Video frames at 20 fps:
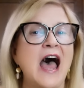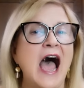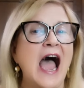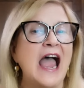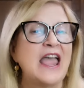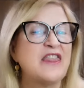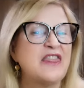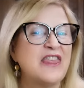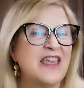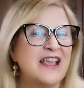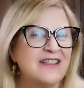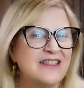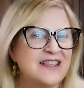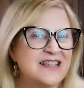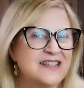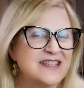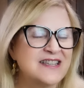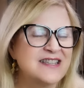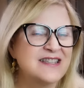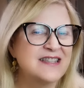I think
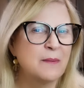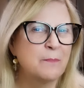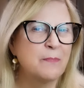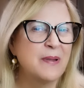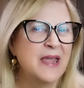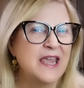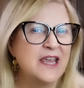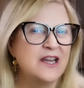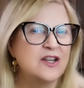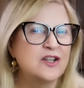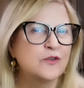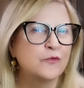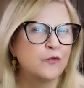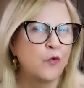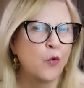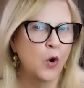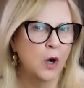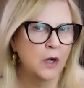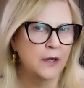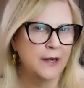this is the page
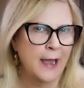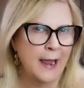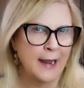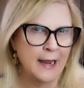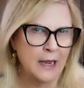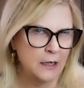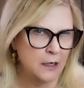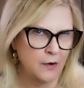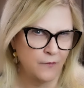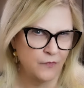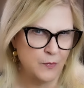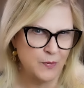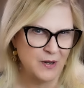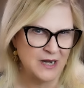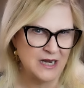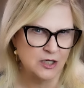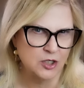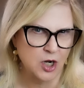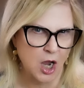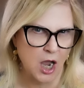4 diet
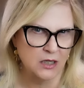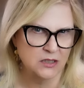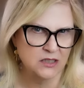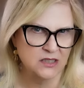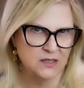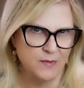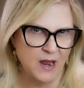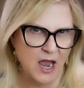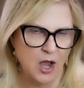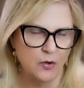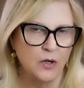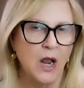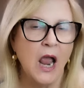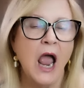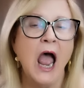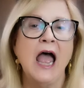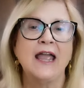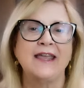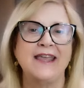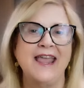everybody talks about.
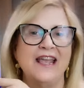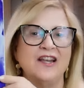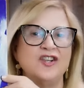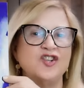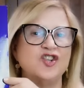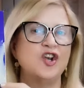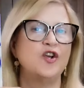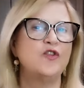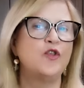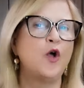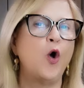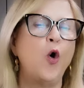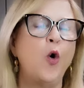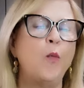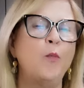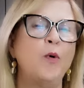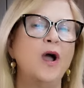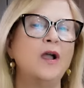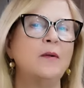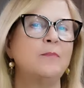Can't share the
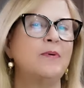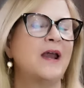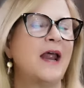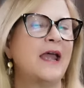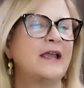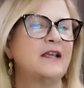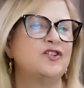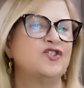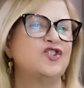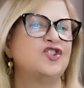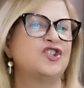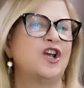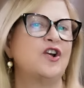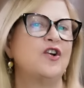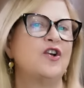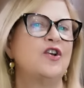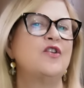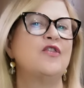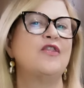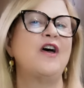whole book, but I can
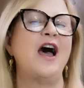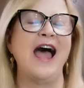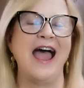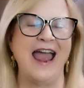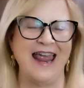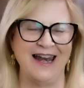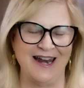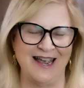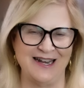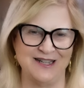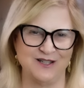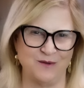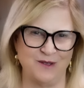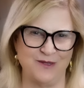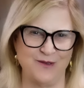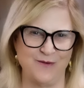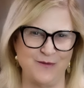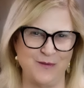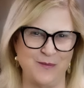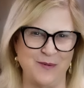share the highlights
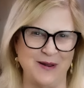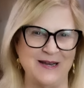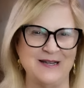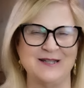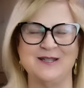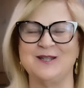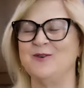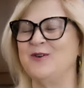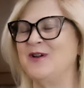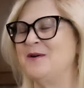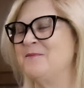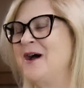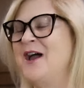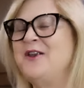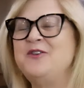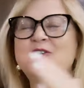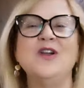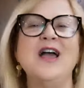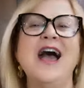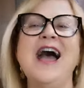with everybody. So come
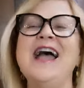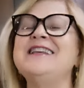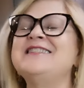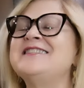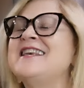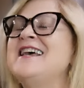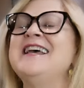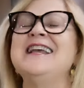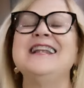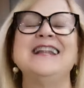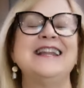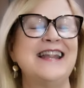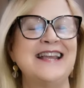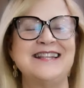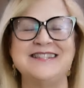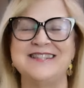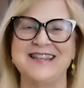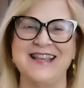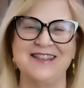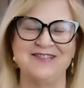on you guys,
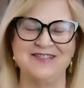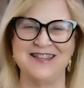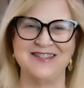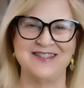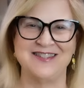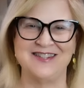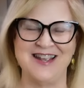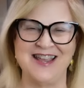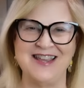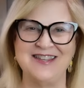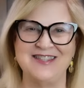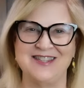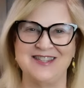let's get this day